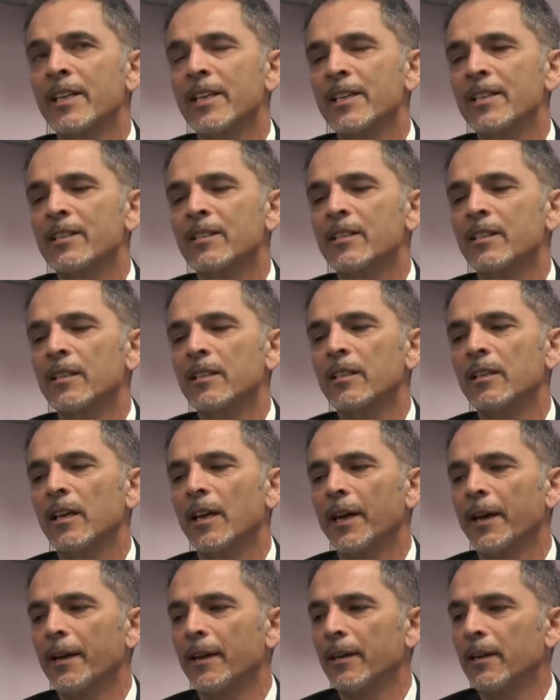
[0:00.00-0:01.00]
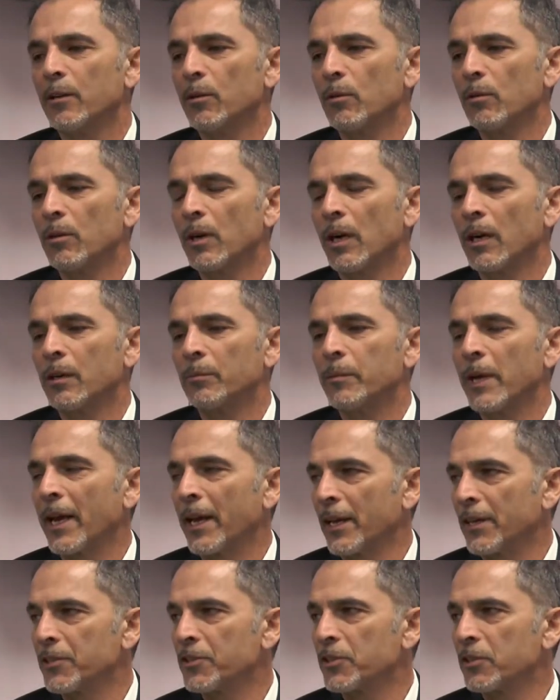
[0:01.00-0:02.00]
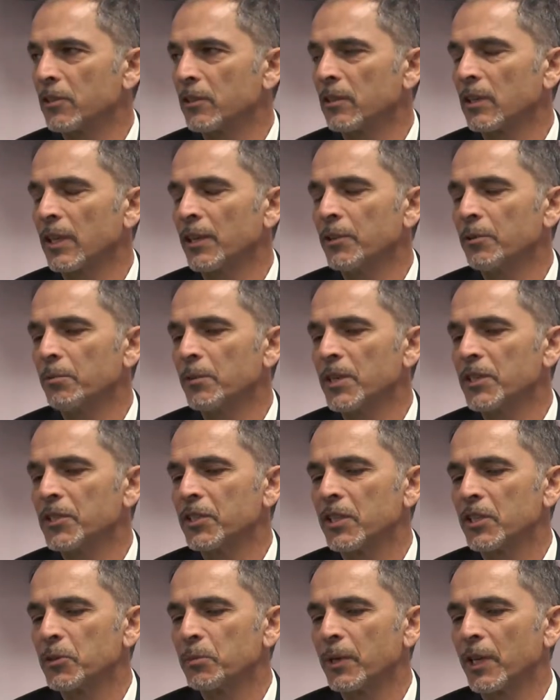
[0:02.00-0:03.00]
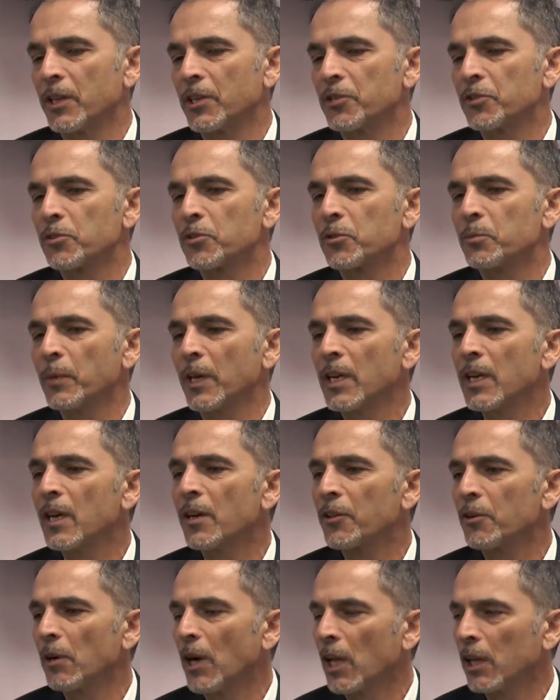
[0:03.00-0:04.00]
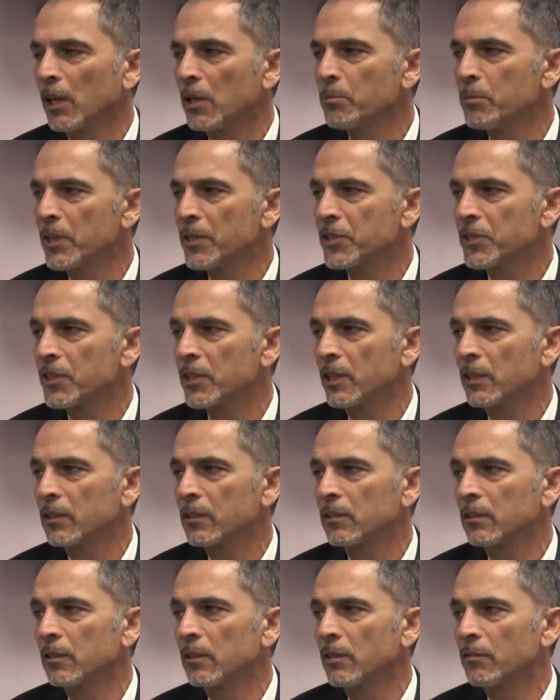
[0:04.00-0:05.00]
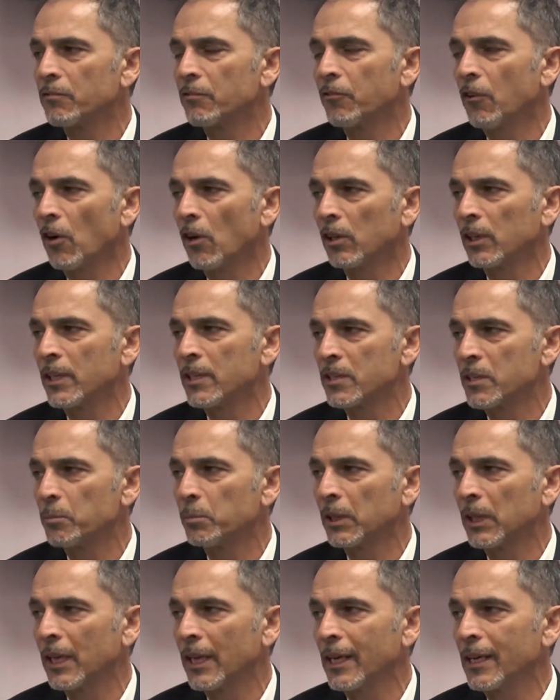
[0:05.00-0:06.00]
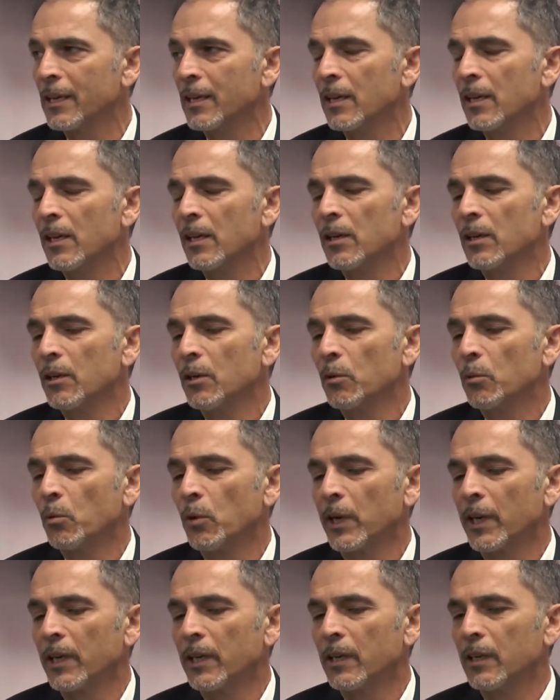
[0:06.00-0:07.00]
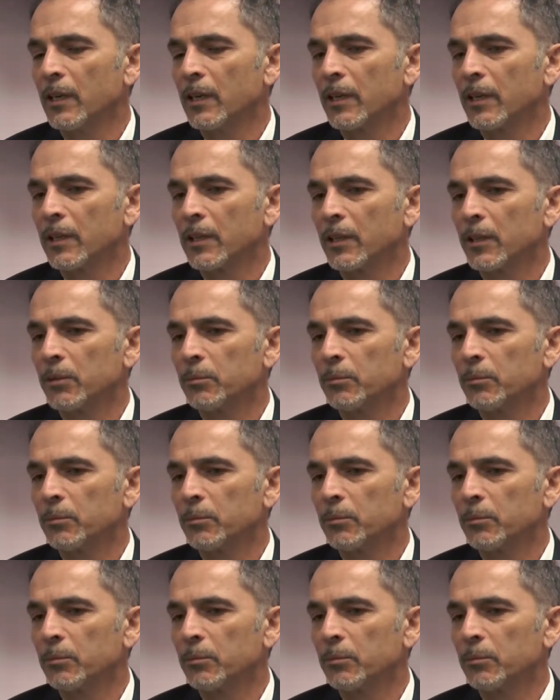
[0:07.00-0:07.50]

an easy answer. And the reason is because there's many other elements that fall into play when